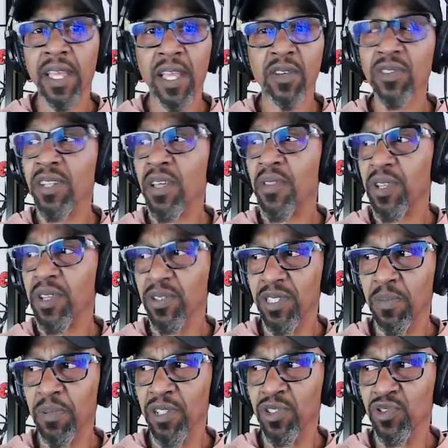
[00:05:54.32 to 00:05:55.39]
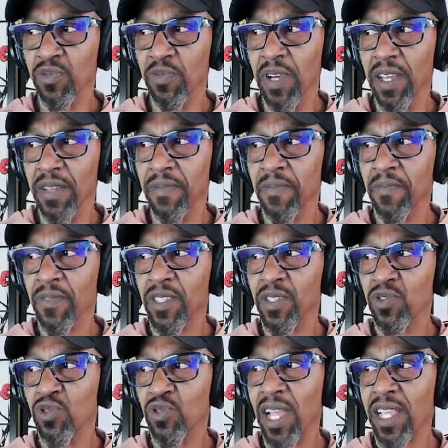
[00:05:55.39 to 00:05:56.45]
Here's another guilty pleasure of mine,
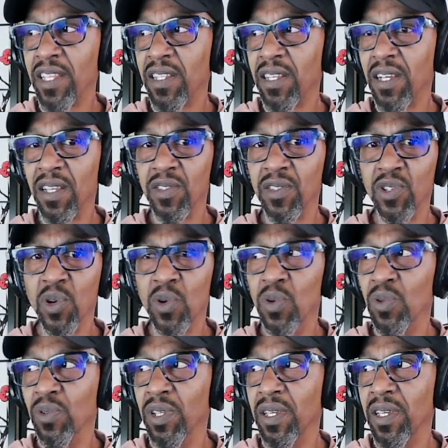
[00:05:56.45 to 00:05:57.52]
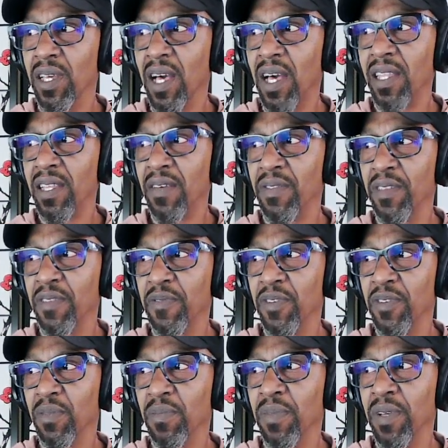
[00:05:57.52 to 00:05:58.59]
Dracula Untold. I love this
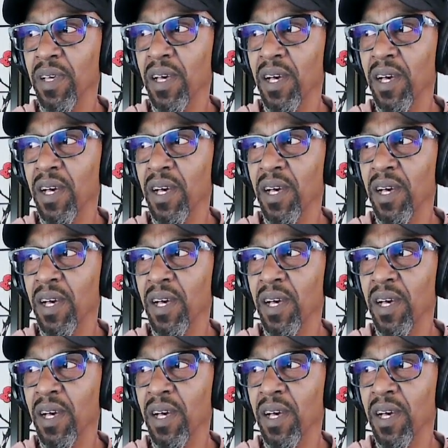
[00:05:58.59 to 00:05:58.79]
film.